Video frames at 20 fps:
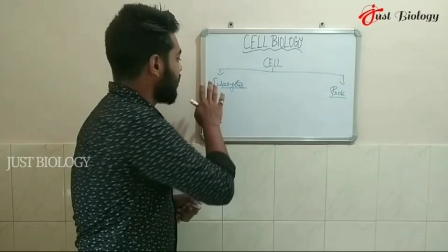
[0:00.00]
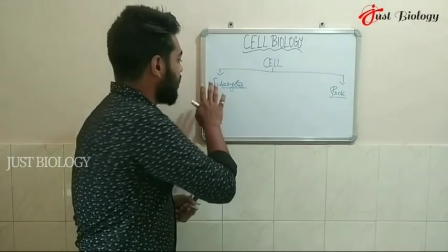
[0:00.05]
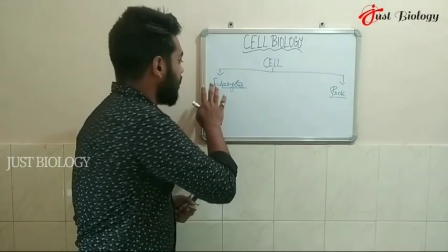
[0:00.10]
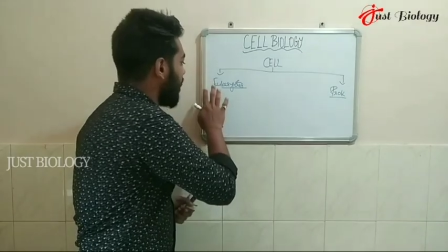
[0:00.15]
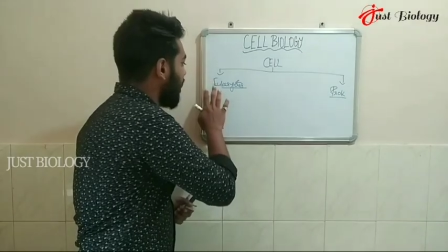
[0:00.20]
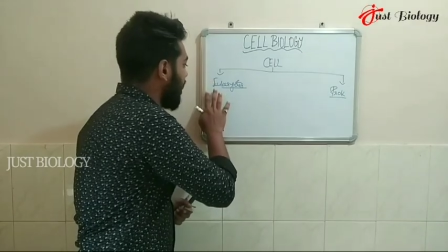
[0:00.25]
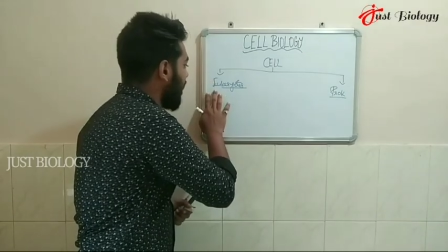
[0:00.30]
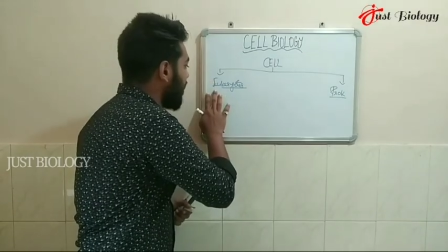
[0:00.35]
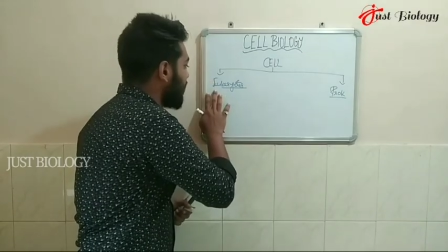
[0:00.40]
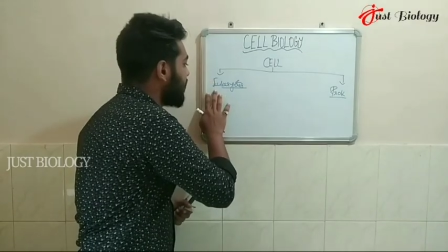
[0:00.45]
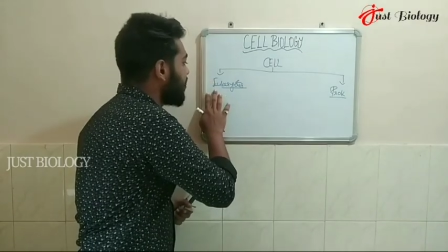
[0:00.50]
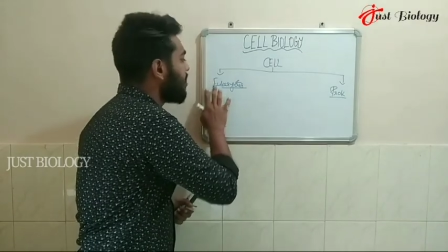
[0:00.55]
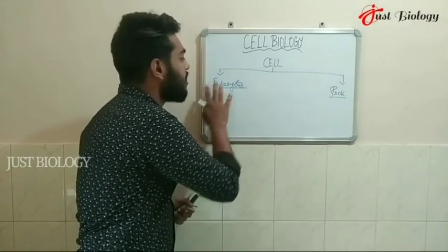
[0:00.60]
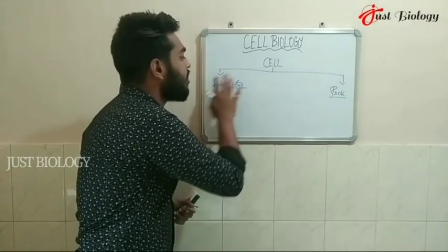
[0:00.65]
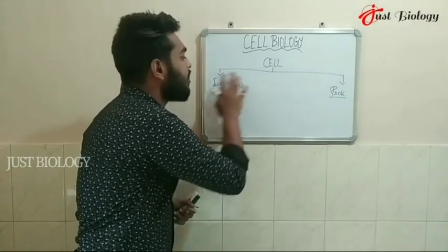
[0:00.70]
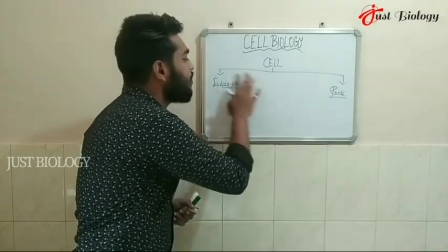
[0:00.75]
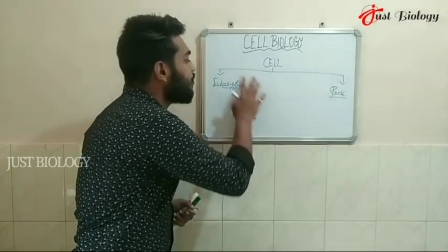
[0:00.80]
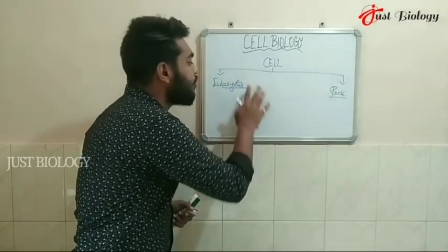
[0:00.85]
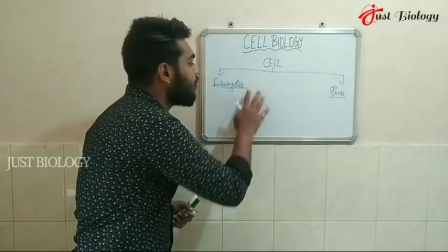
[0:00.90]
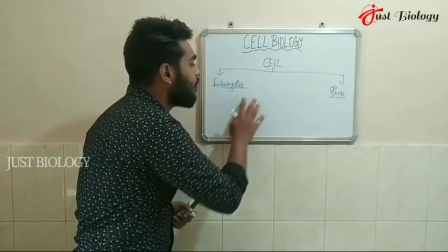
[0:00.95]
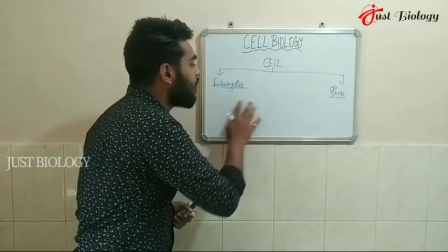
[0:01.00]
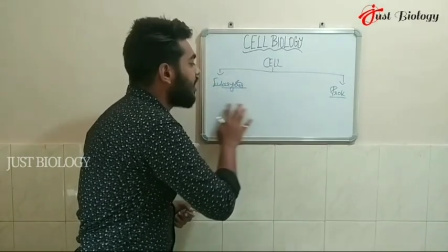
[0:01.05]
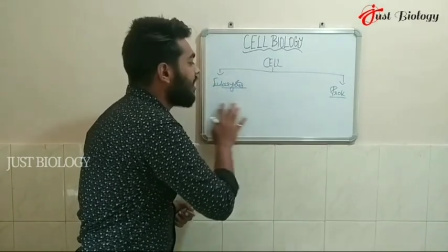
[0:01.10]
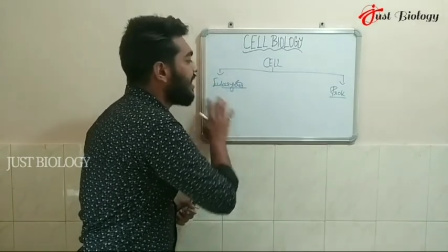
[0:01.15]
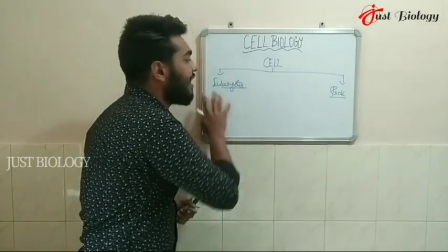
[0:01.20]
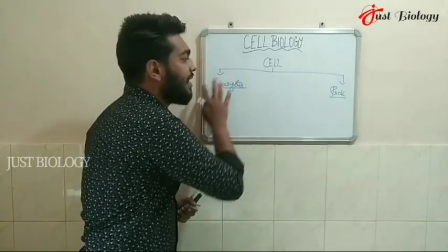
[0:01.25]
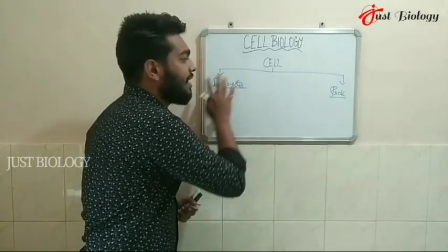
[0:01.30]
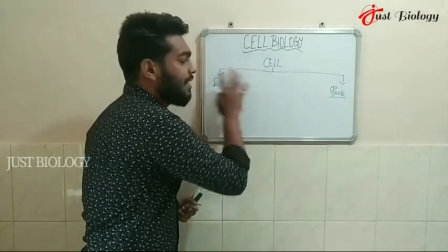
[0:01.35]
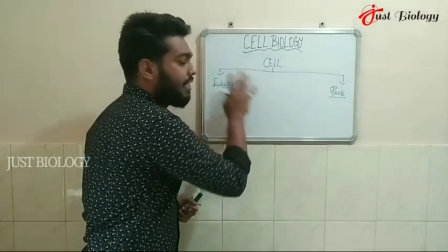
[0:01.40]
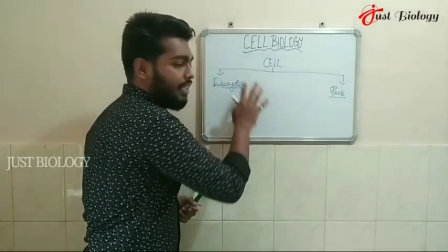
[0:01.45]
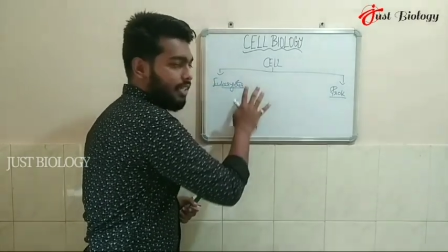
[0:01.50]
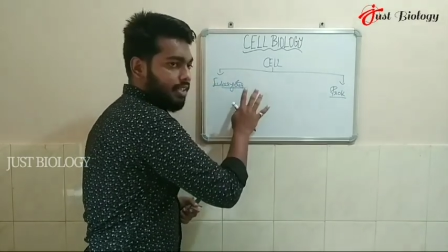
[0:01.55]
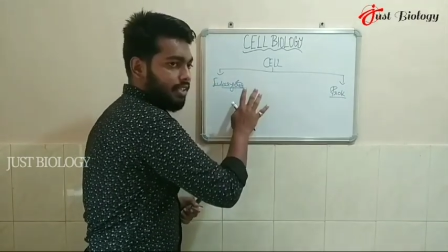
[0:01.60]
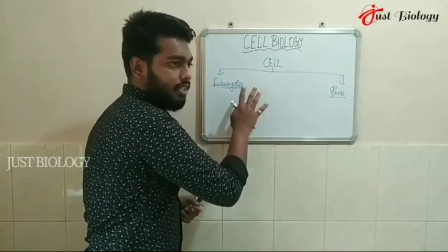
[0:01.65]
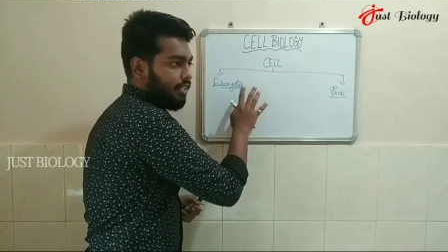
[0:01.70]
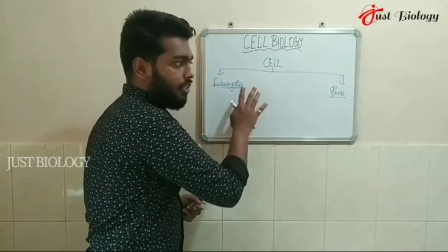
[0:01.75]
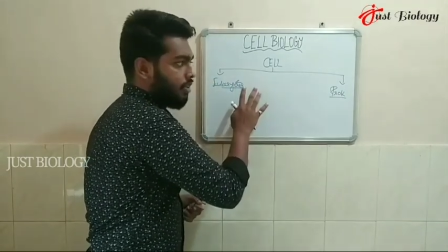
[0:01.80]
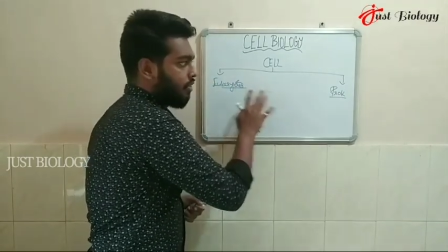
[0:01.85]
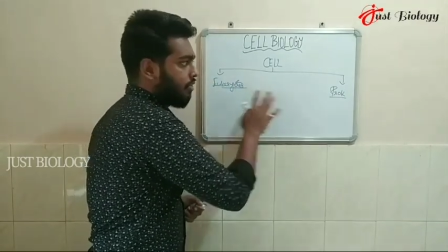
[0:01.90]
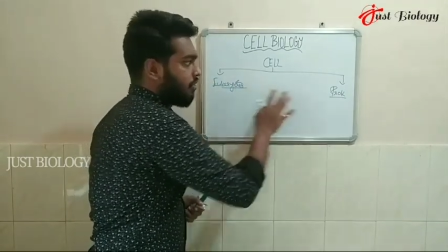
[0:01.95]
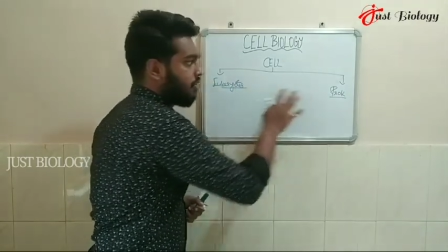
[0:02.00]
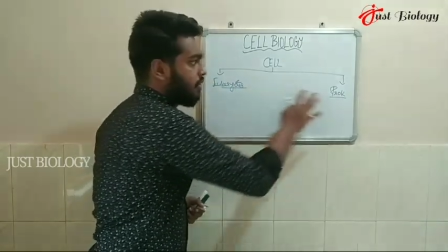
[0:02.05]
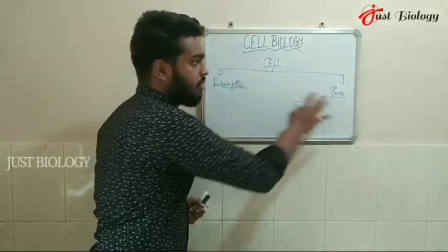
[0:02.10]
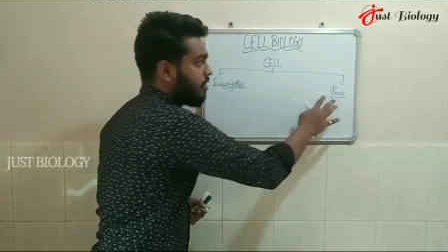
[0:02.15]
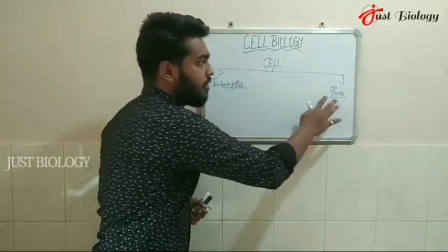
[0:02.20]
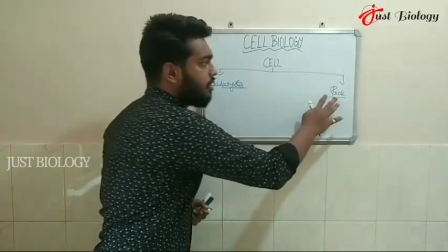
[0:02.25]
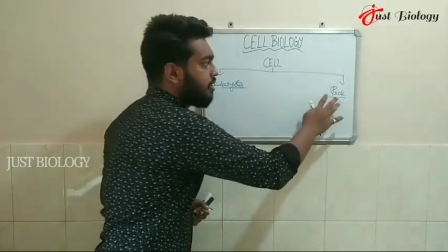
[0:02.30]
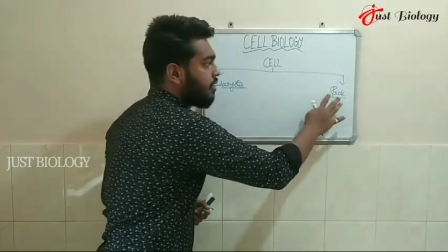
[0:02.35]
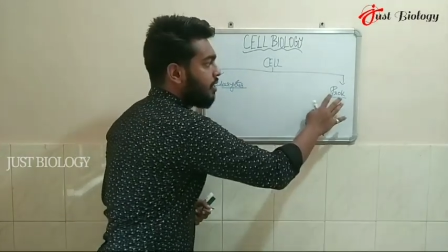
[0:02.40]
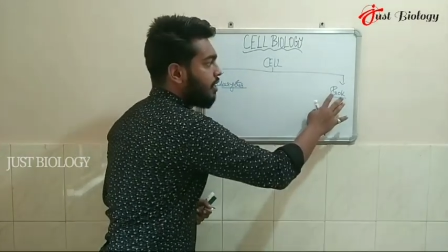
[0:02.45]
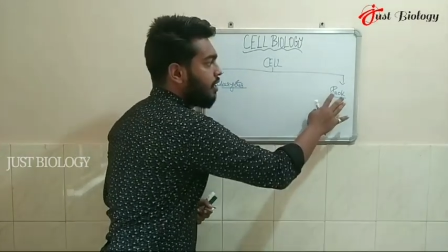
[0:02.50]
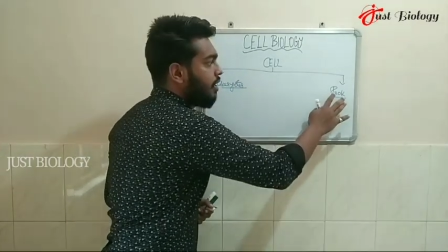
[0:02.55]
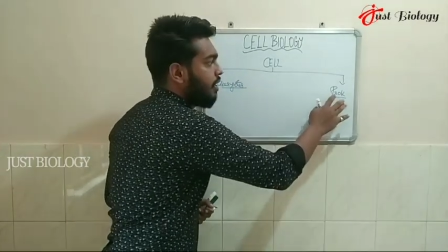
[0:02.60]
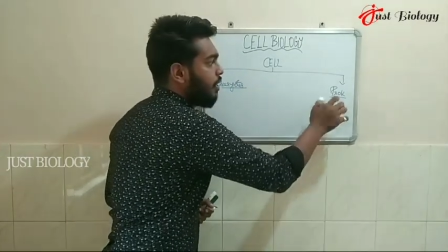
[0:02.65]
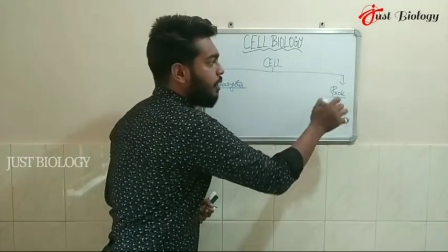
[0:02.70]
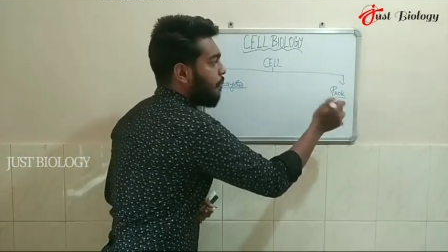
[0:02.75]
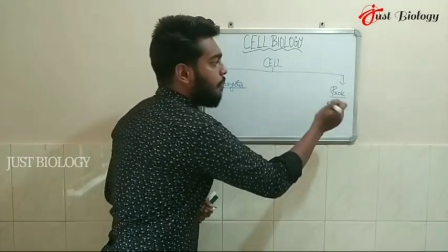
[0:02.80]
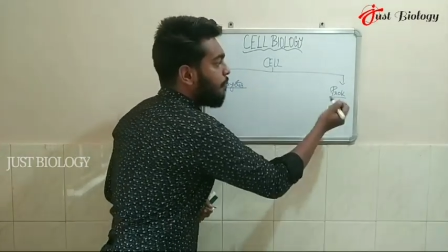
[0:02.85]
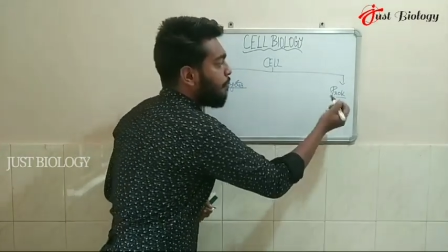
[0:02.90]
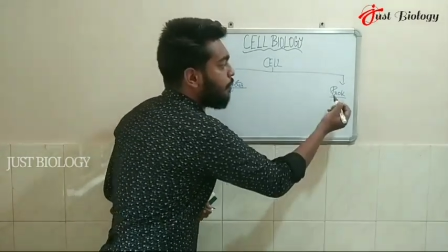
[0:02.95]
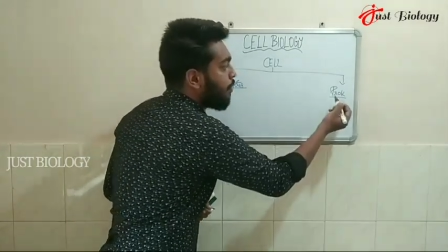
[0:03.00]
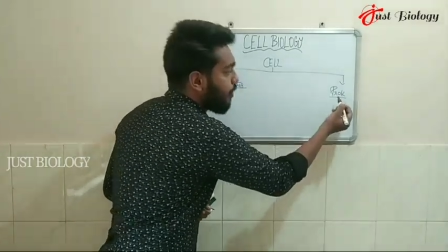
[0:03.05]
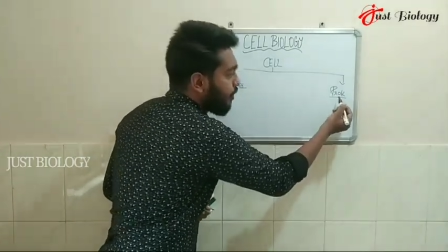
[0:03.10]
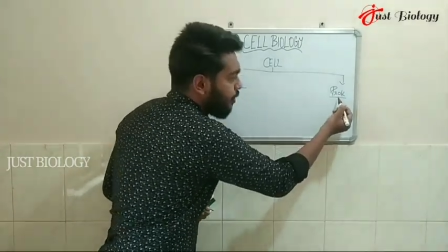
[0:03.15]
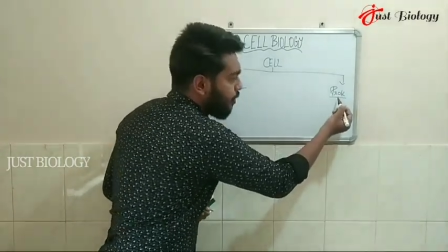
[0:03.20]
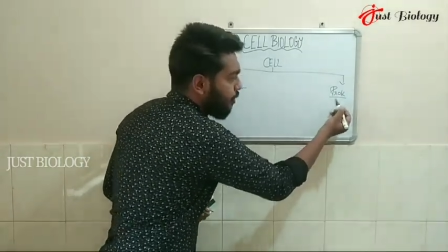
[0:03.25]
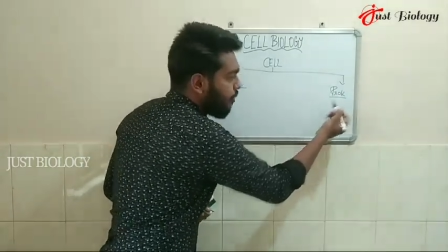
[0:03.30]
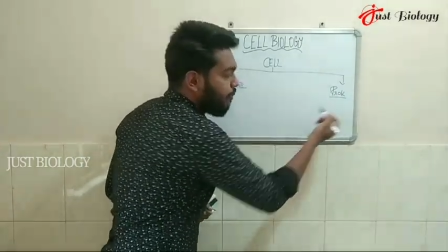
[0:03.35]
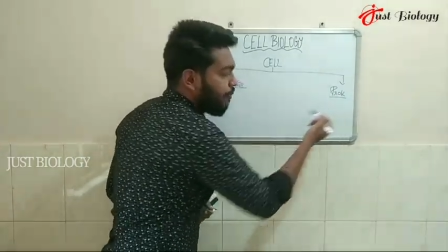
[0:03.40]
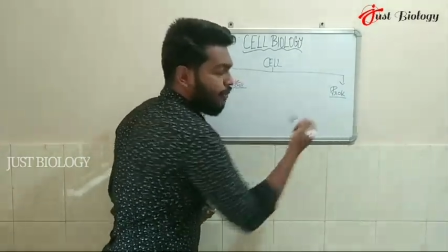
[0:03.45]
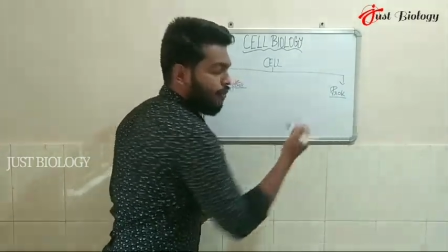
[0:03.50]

Having the nucleated, this is pro.